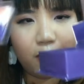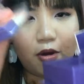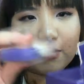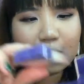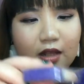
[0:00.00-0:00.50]

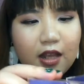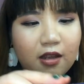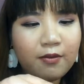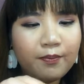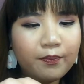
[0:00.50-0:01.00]
box
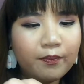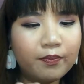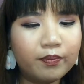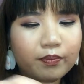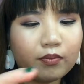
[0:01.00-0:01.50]
thing.
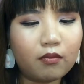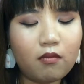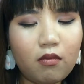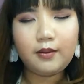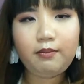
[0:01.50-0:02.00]

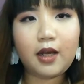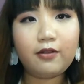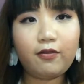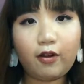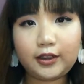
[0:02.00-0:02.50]

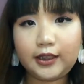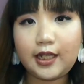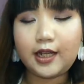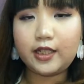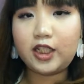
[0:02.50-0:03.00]
But for
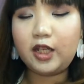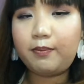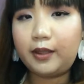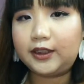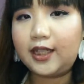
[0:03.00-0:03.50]
the
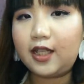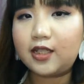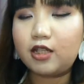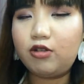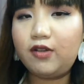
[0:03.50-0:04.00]
Cheek Parade,
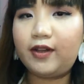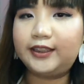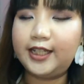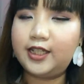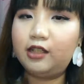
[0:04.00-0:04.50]
it's actually
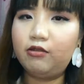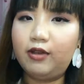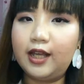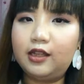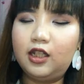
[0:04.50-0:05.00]
very easy to
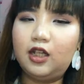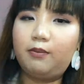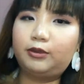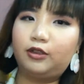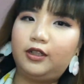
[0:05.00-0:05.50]
get
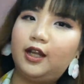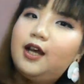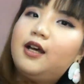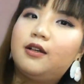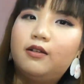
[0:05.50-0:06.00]
the product.